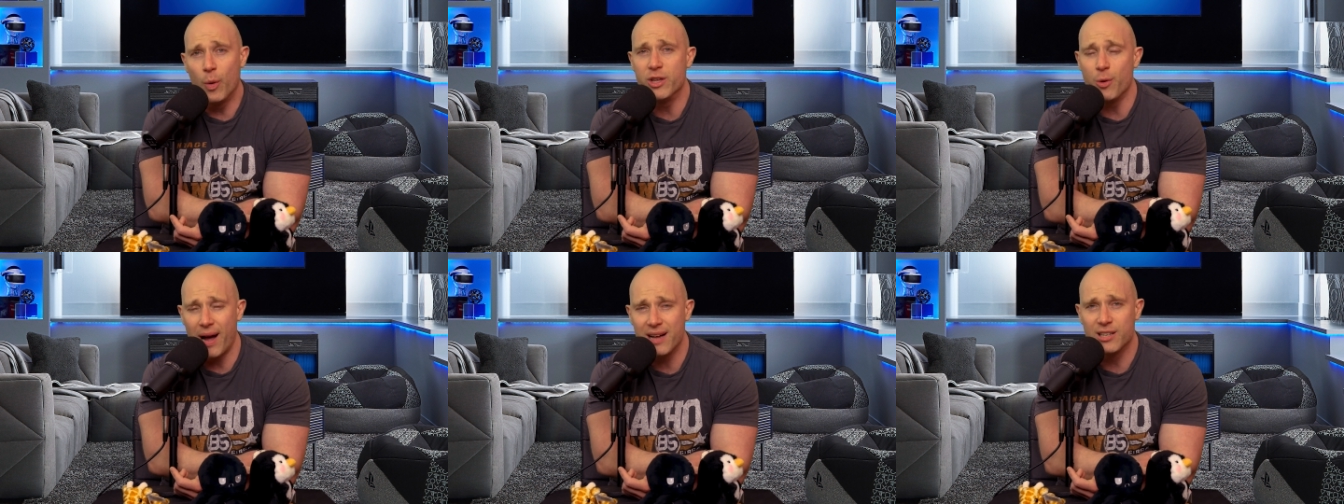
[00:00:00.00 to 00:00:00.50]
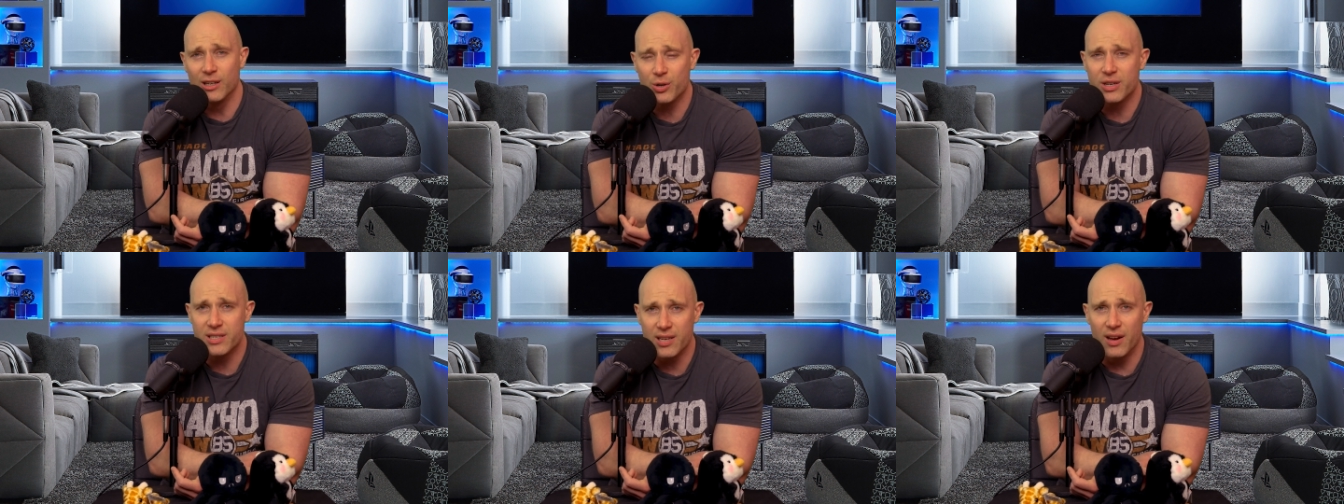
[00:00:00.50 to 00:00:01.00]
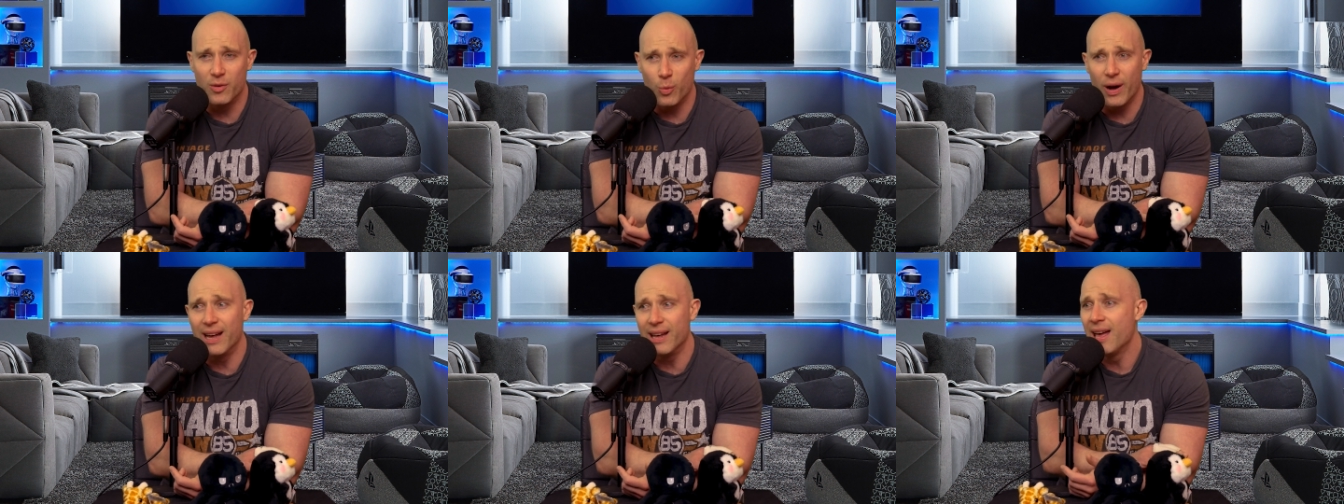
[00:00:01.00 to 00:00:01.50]
where you had to look a certain
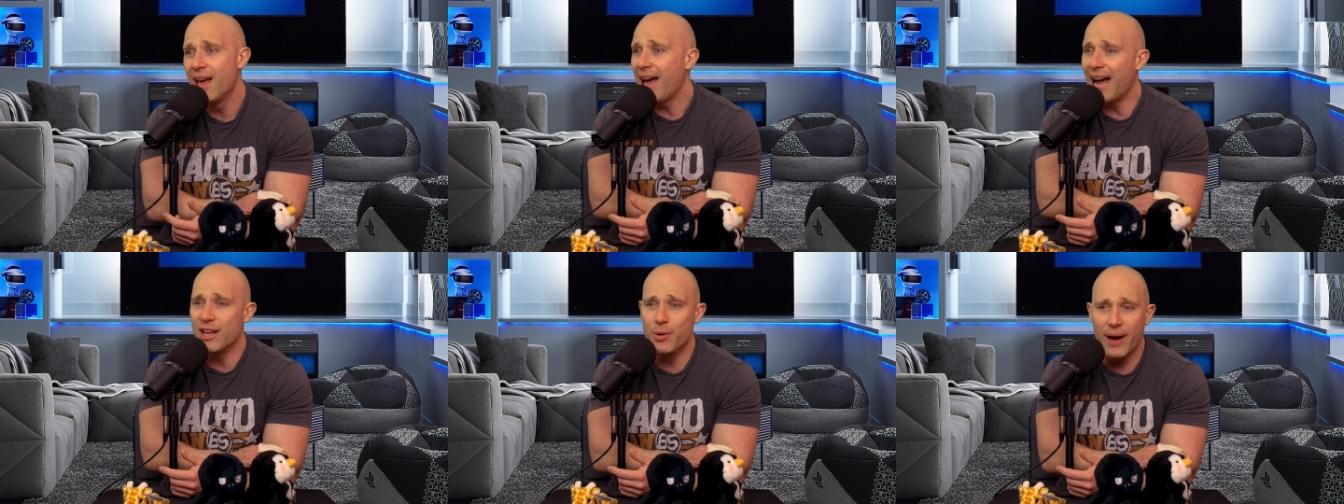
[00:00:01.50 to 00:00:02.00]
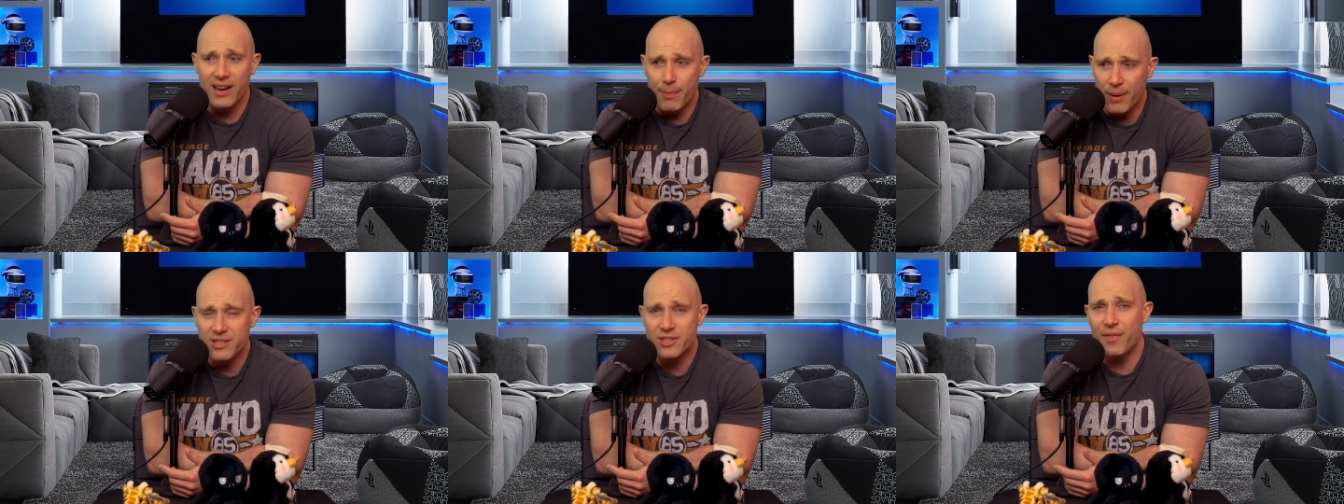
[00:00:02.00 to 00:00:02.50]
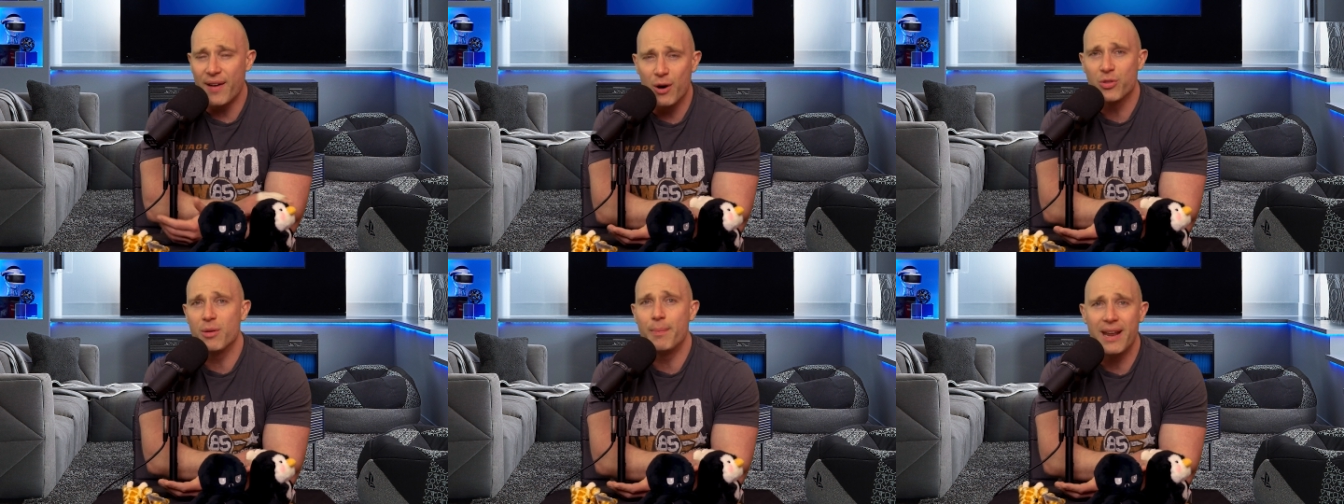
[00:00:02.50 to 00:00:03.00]
way and you had a bunch of
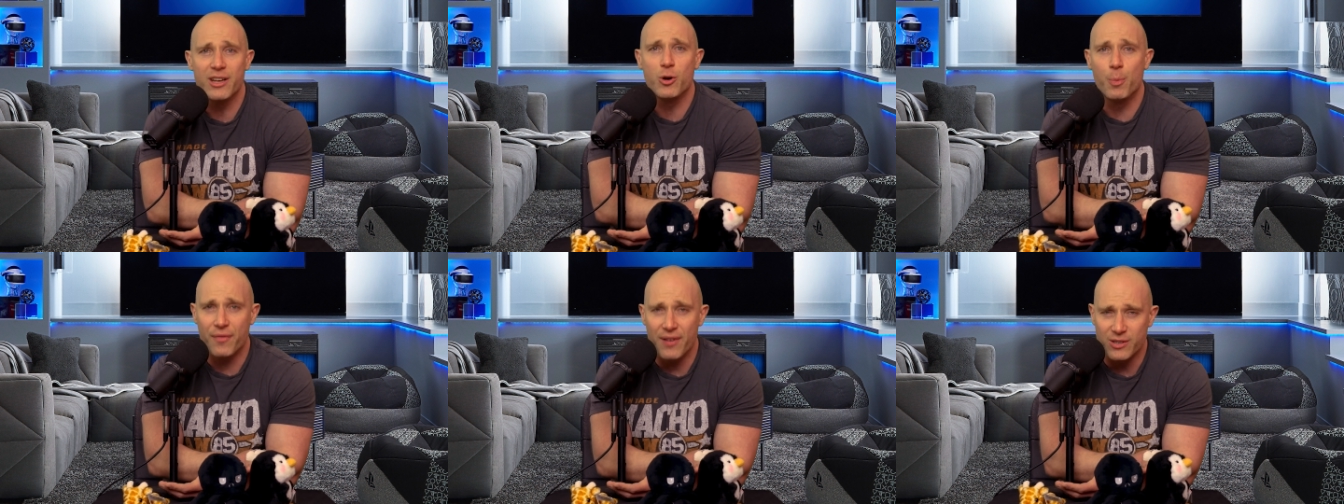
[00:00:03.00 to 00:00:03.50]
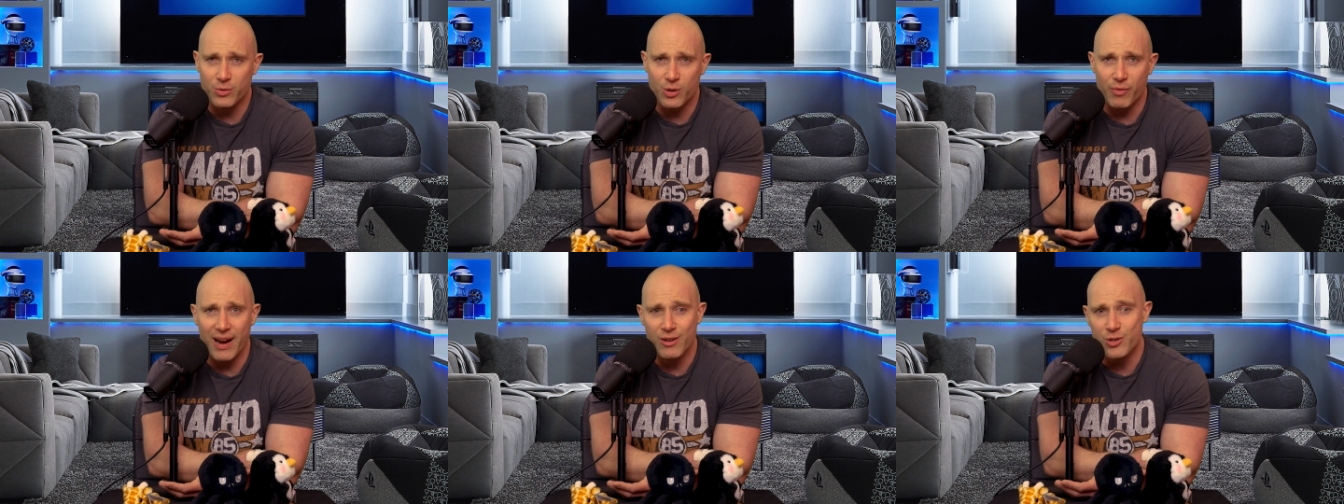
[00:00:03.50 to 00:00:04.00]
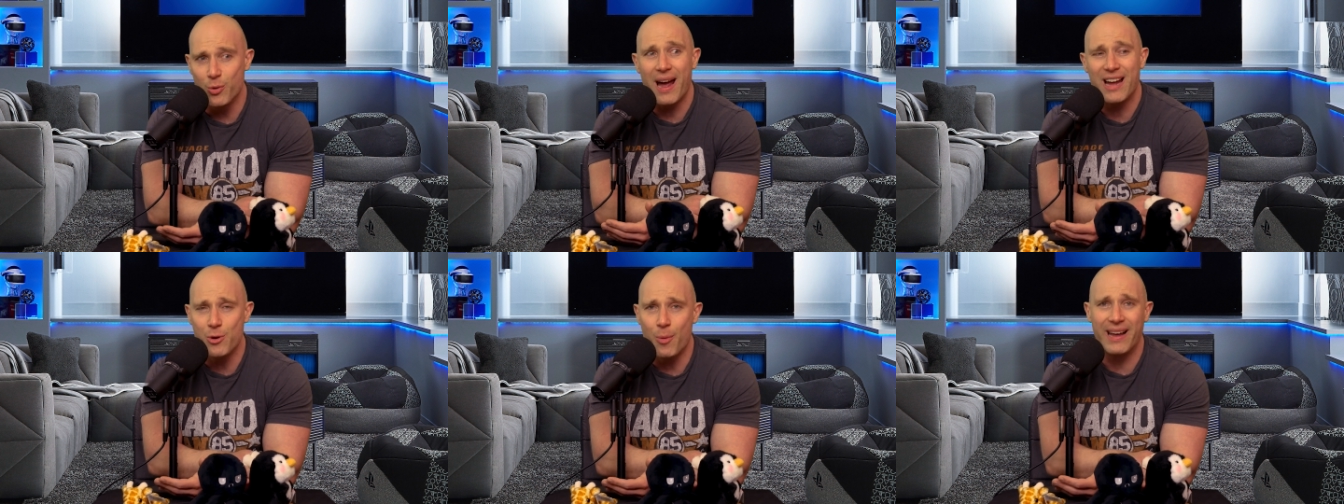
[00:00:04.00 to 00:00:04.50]
health and medical professionals around you
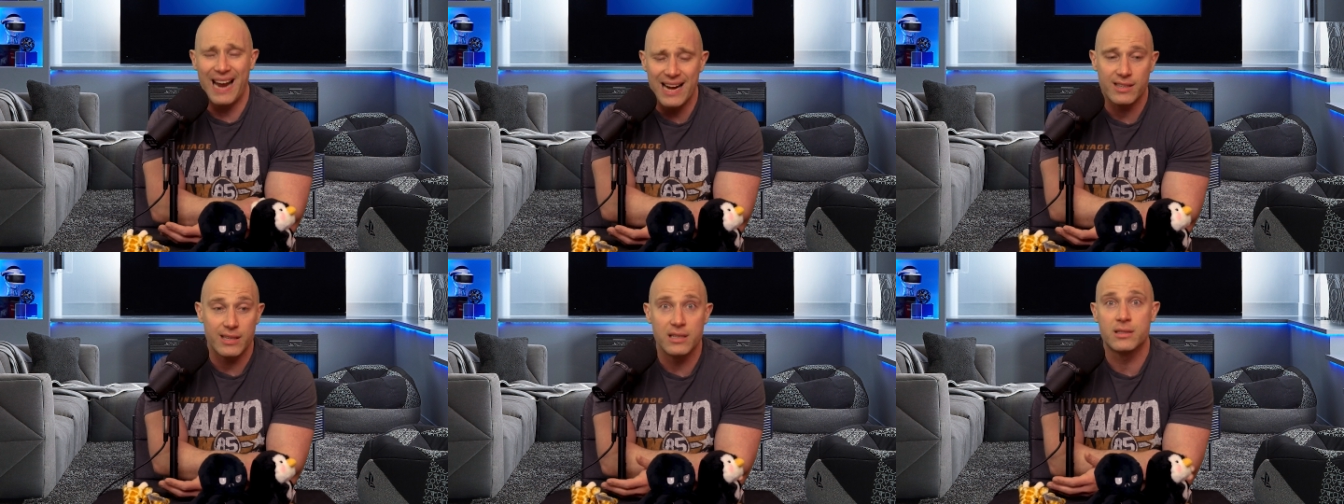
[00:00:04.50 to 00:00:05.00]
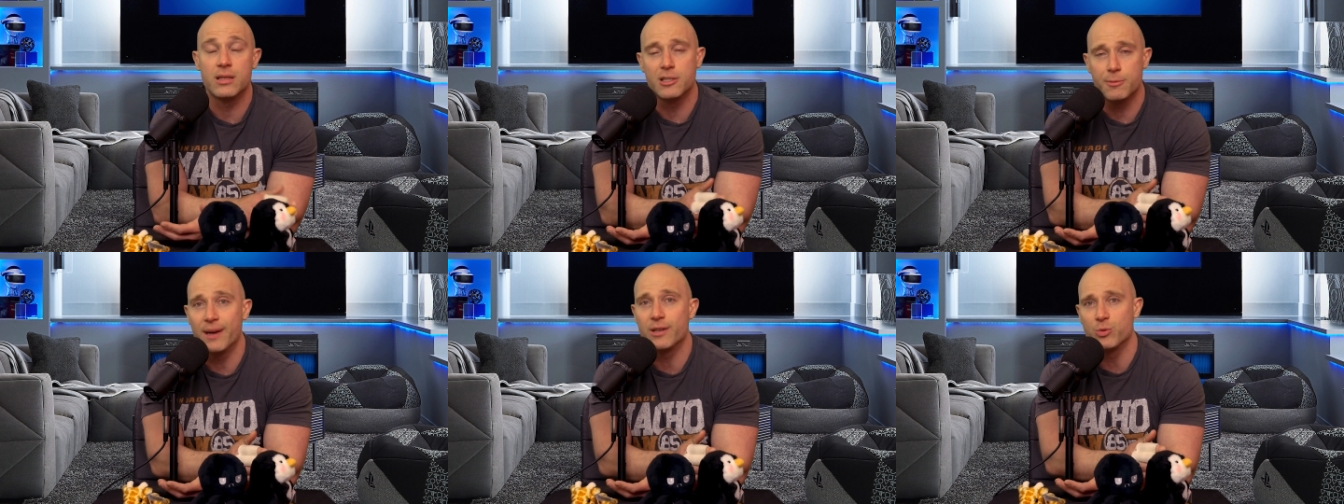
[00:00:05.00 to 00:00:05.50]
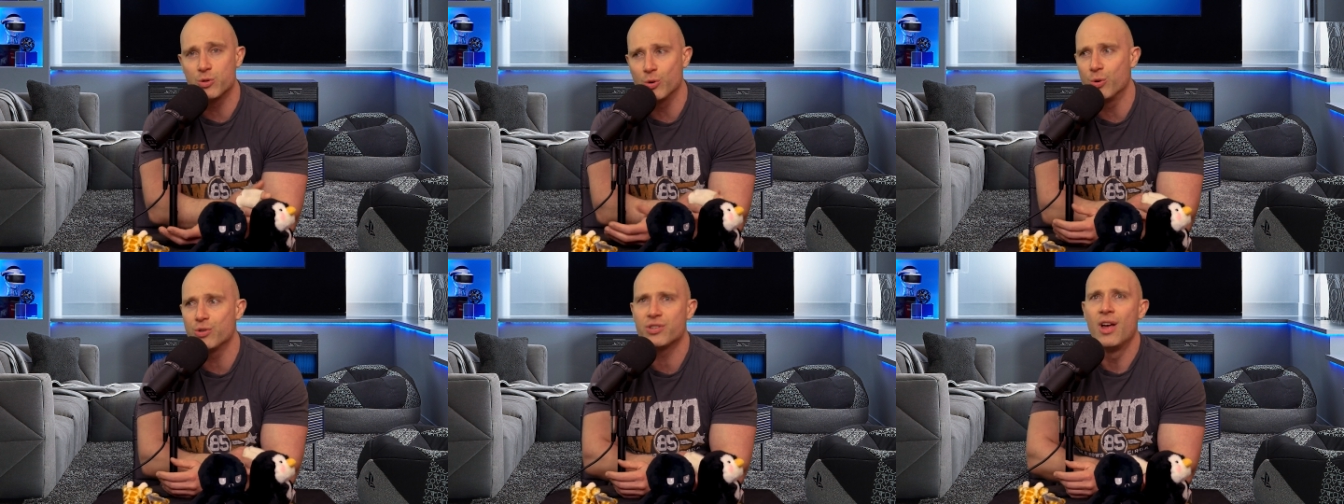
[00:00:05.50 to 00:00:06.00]
and you had access to the special
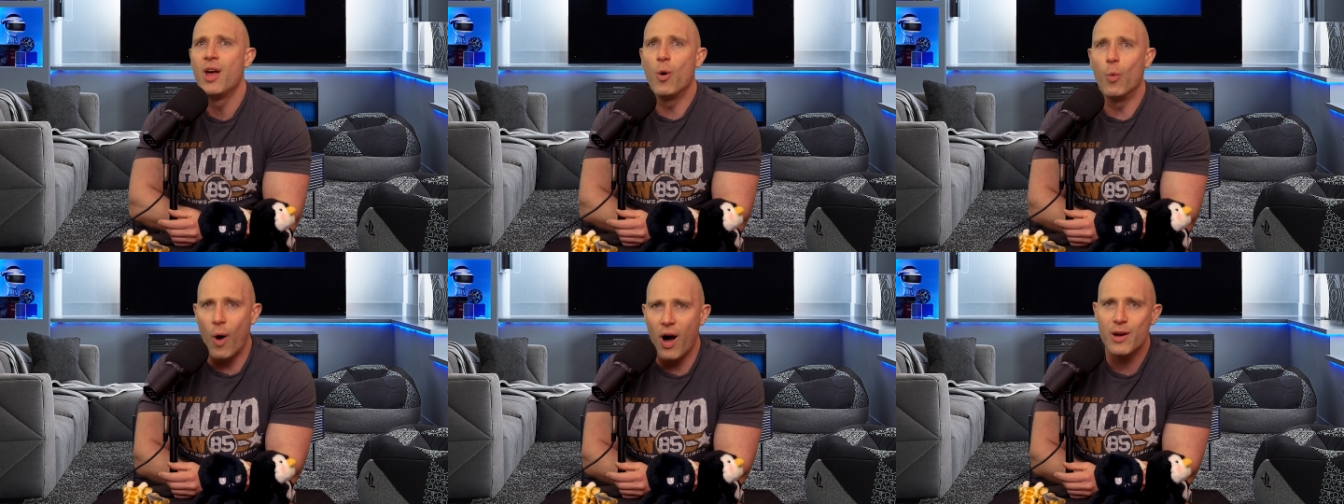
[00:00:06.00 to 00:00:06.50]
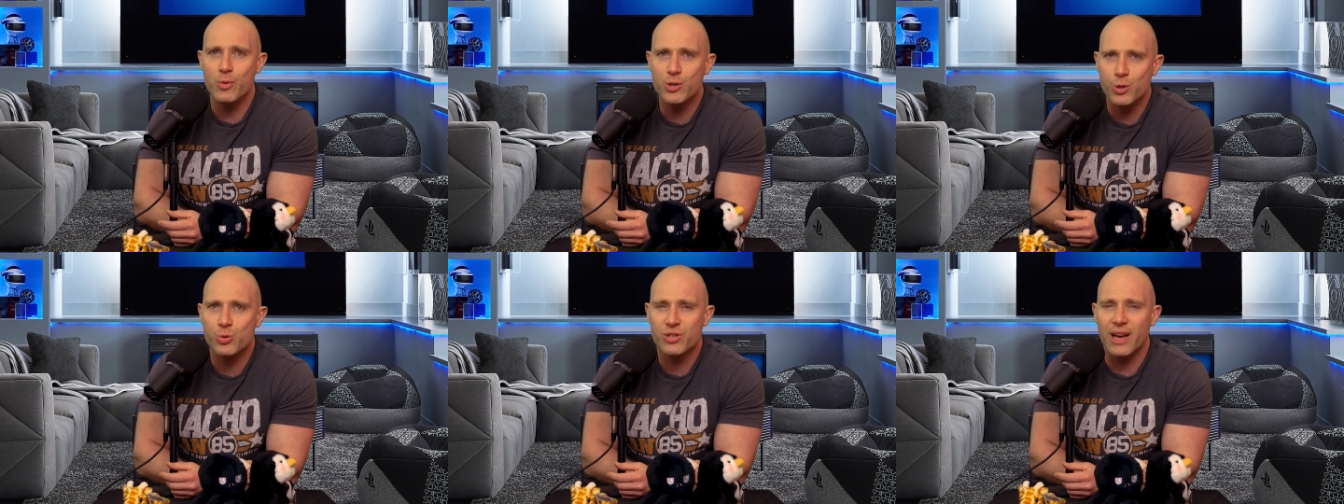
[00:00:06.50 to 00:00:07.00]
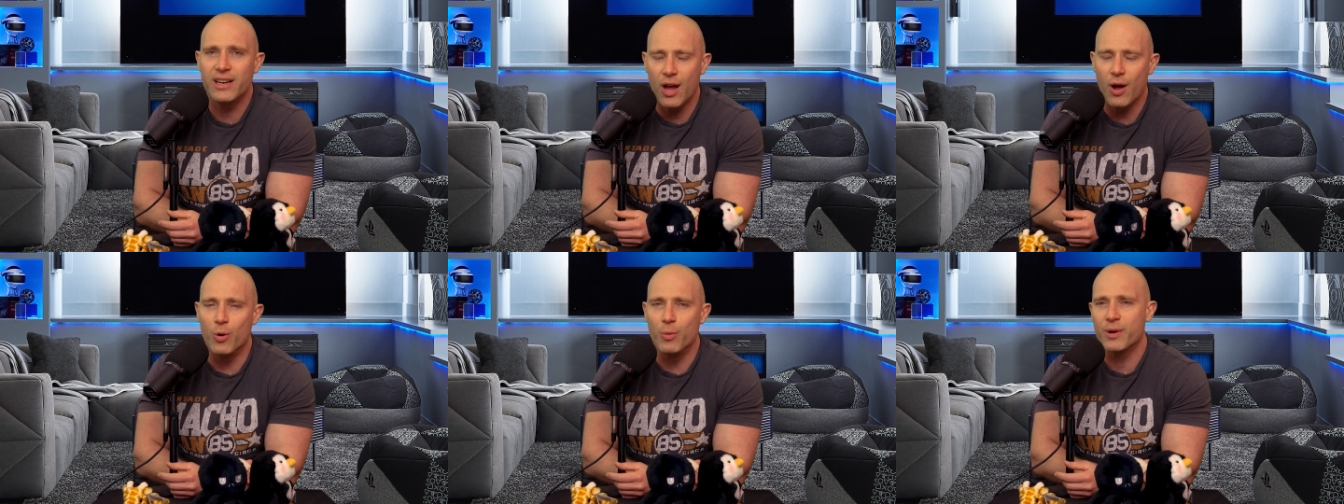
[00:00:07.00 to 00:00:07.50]
sauce, why would you say
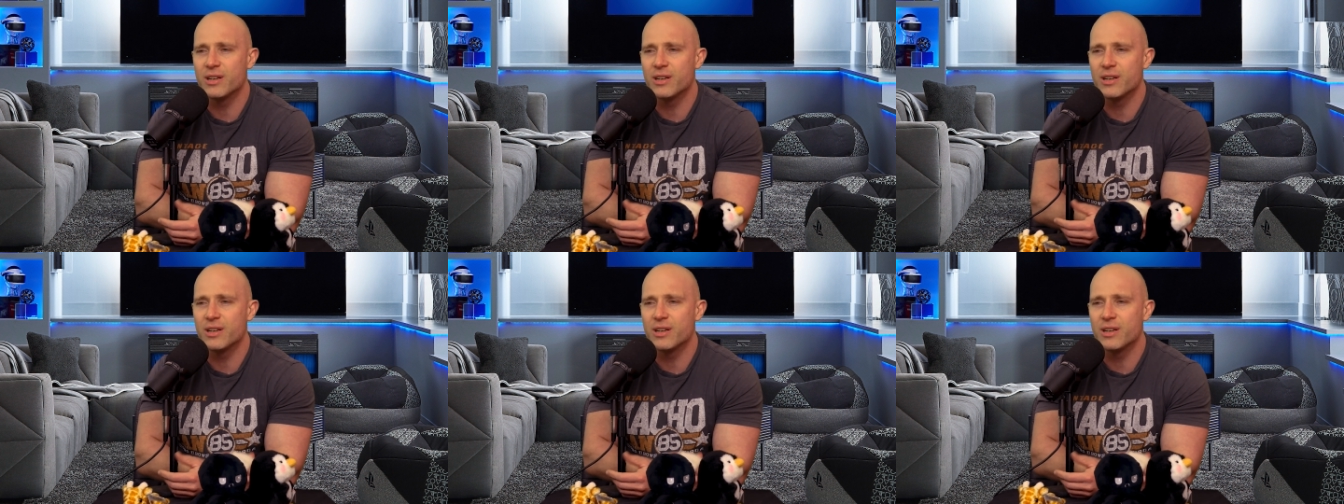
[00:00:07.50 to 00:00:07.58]
no?